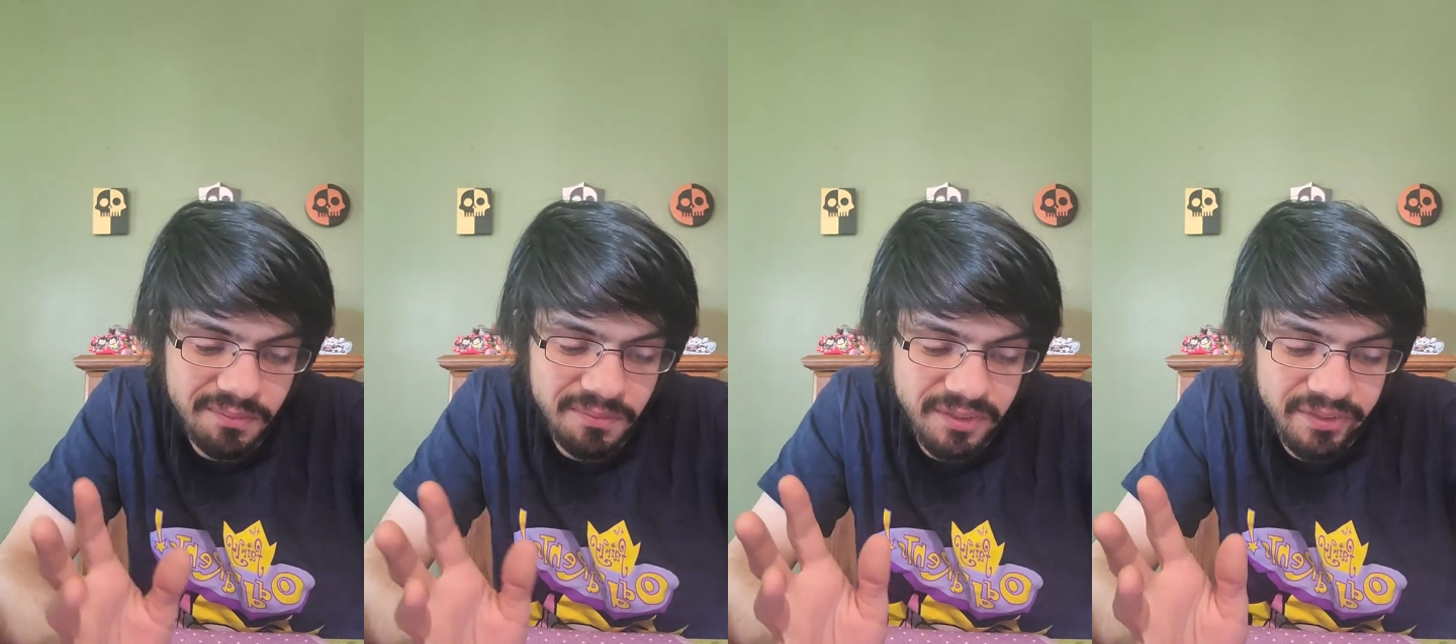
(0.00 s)

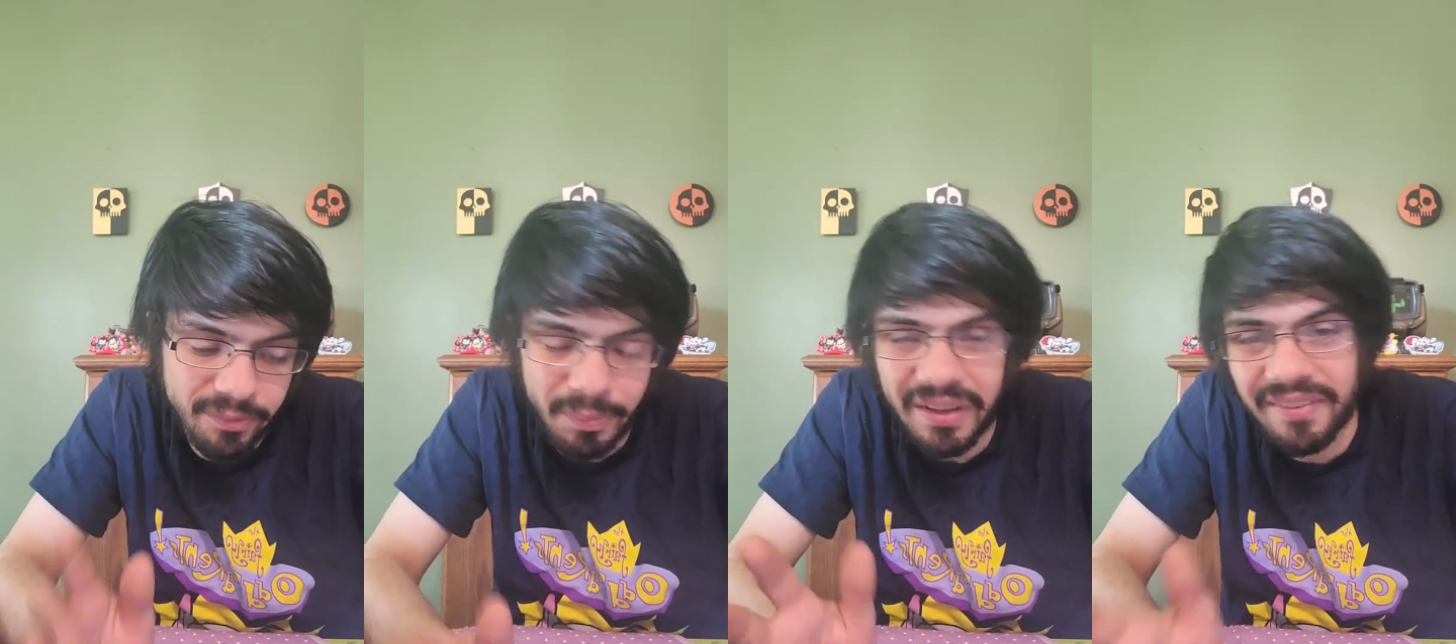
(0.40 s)

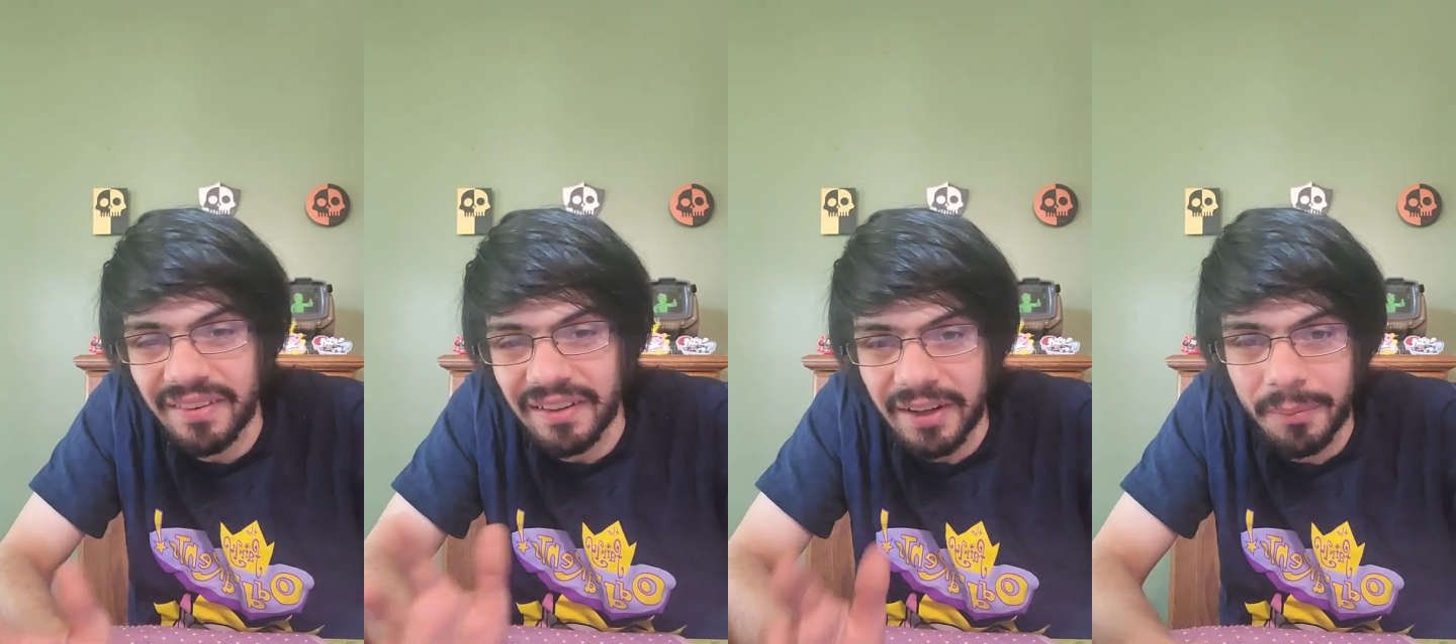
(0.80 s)
spits
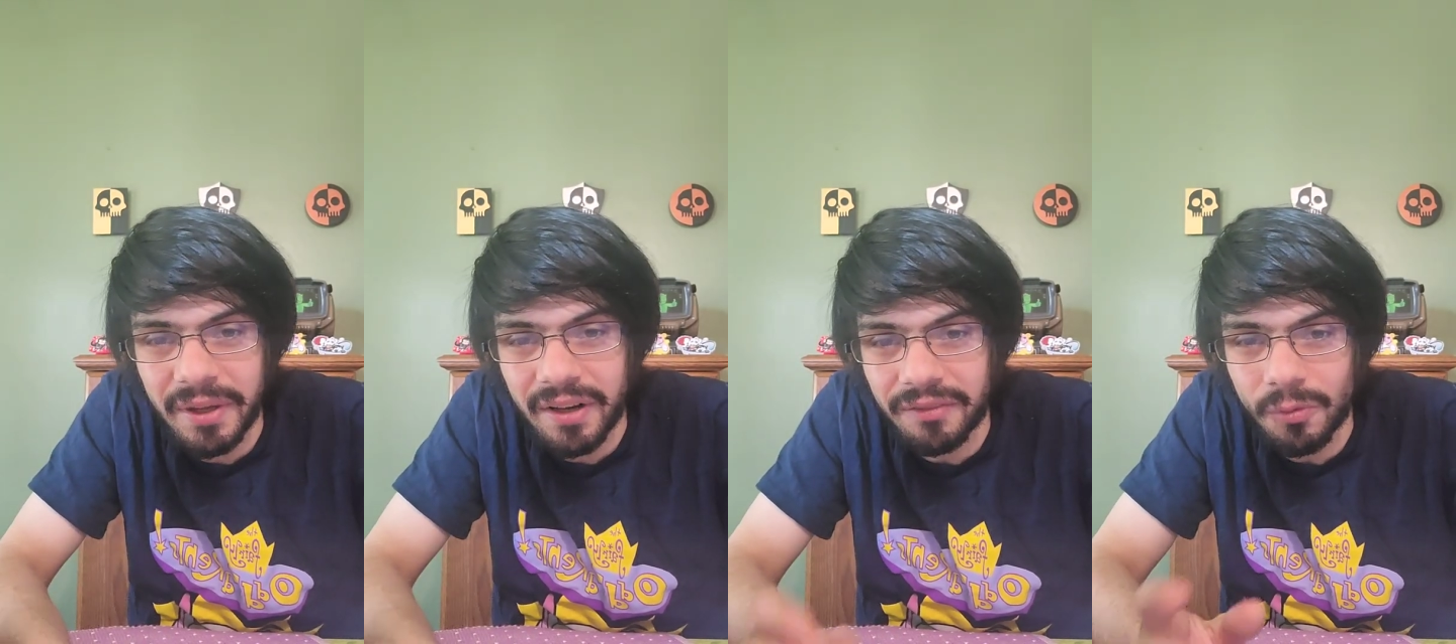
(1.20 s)
a little
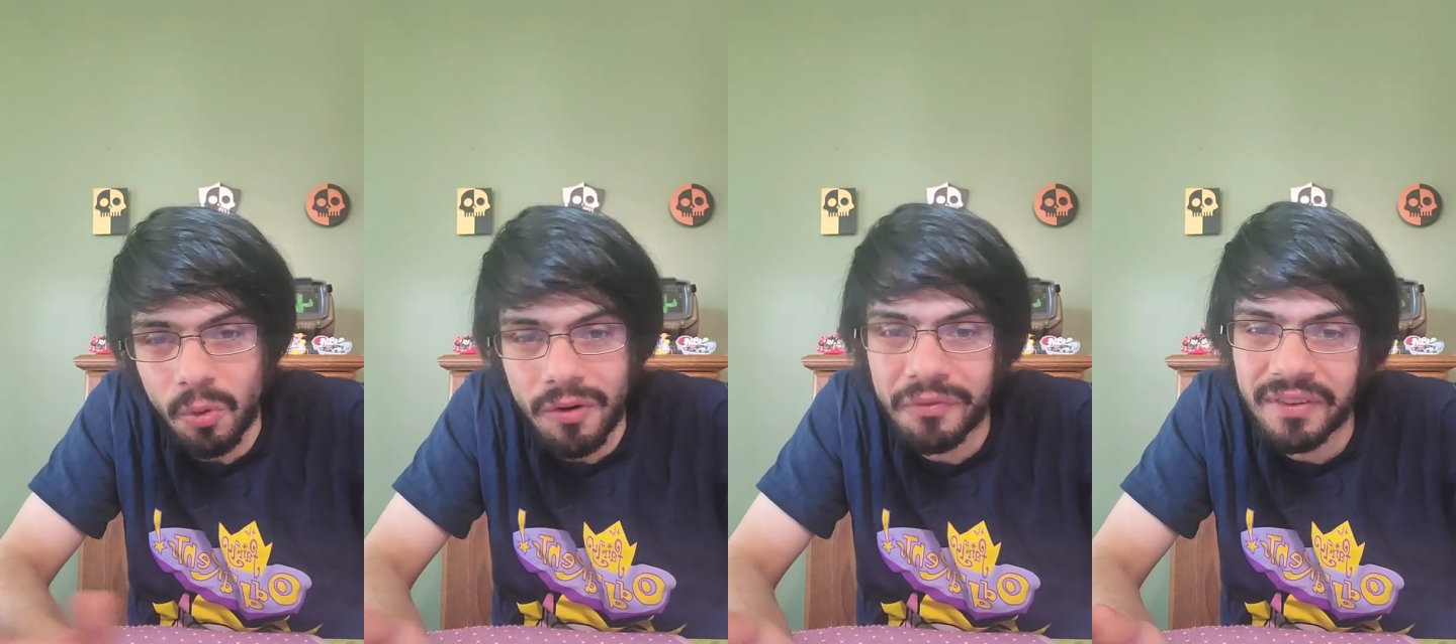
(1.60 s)
bit of the
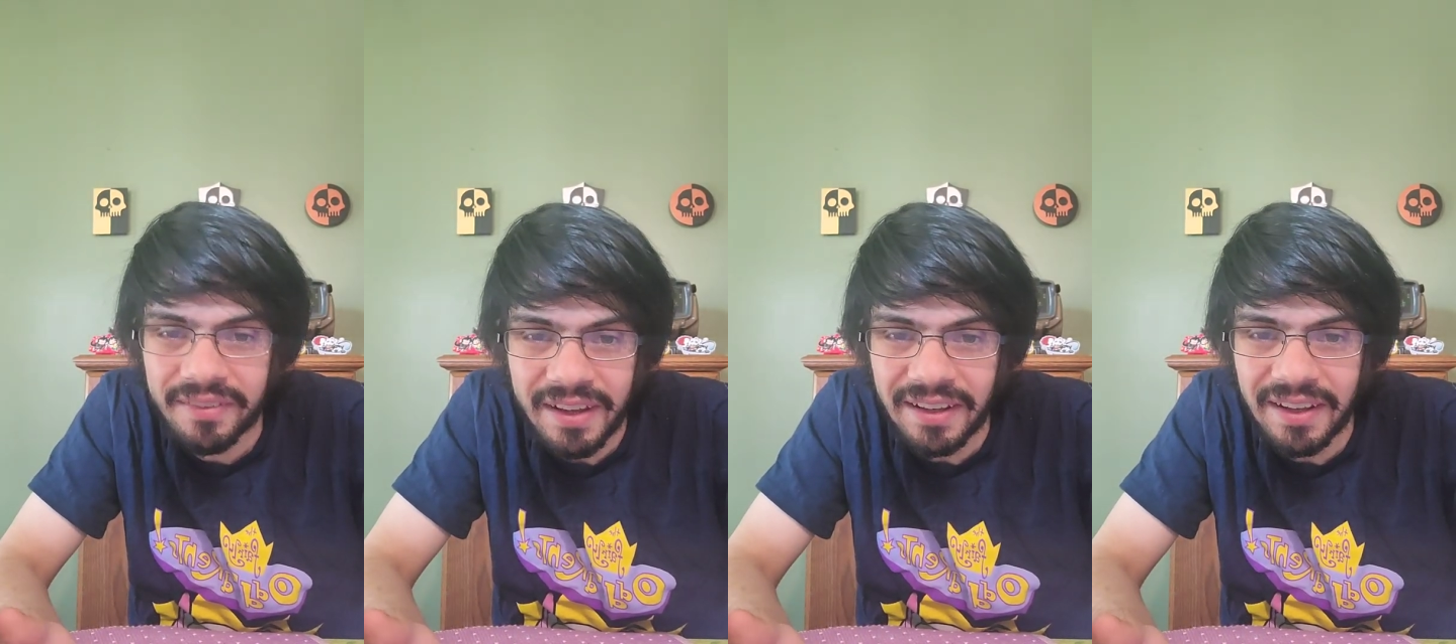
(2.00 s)

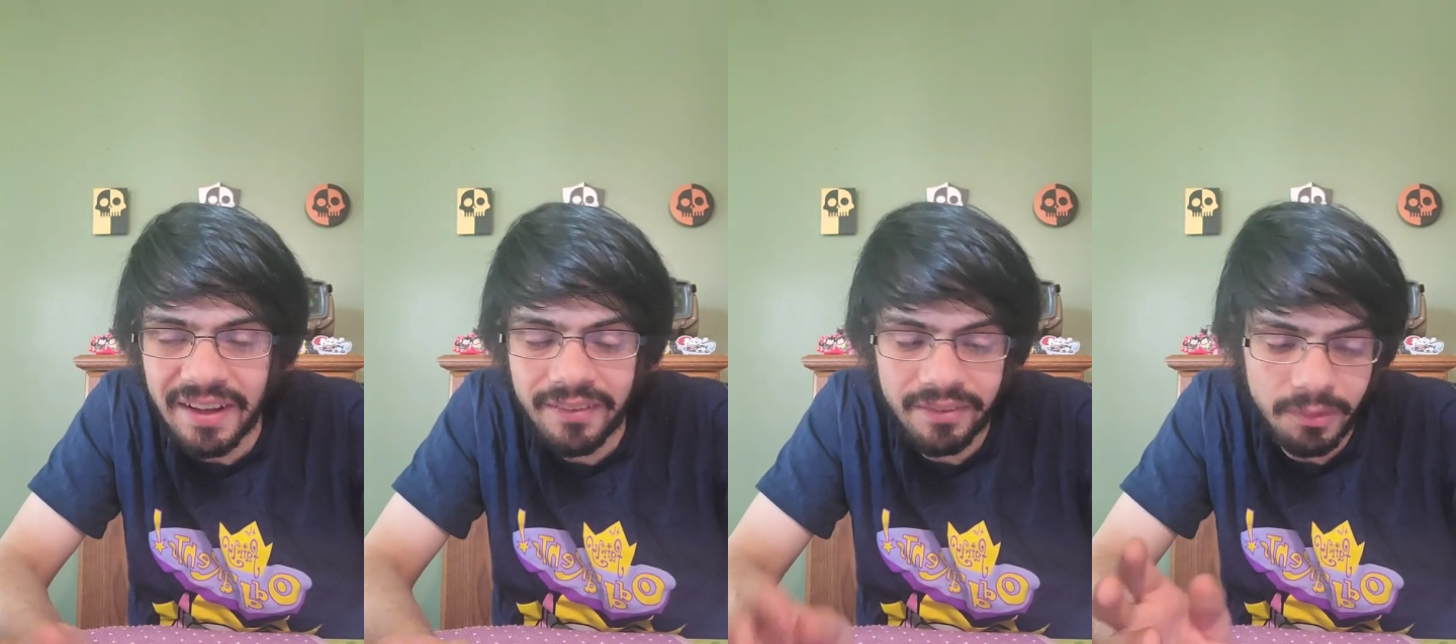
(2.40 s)
Wolfenstein
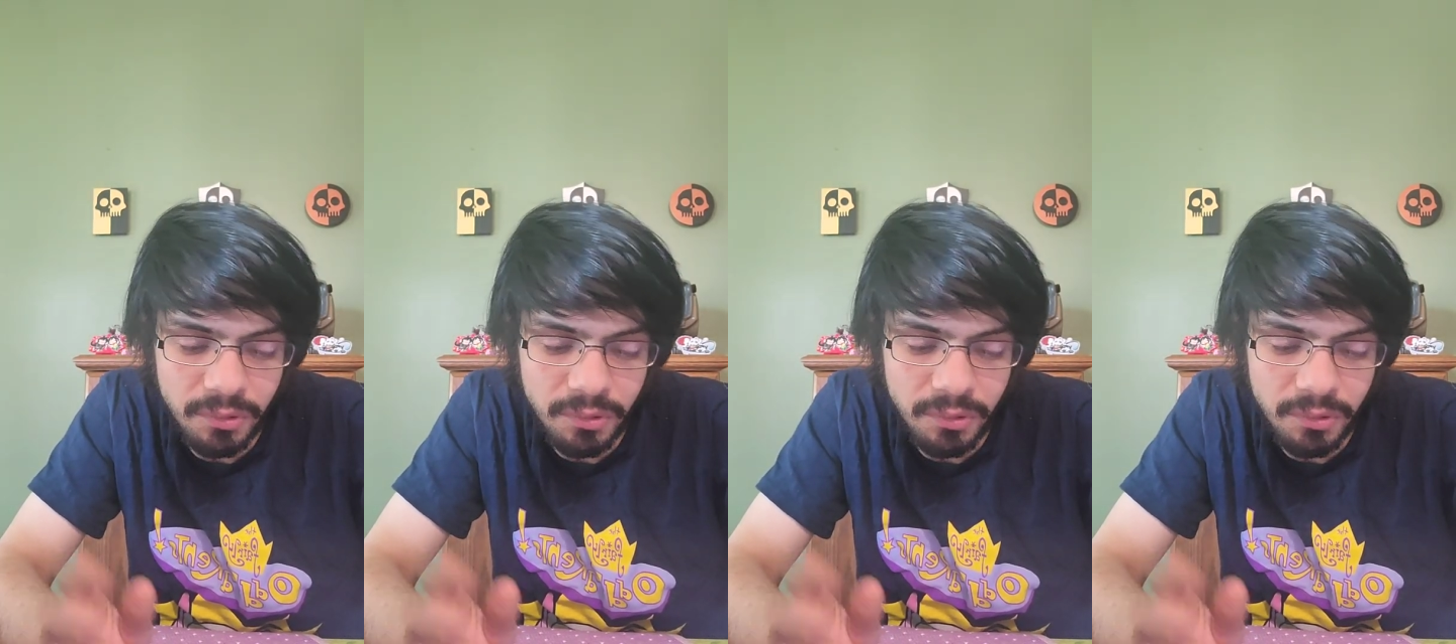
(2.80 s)
legacy,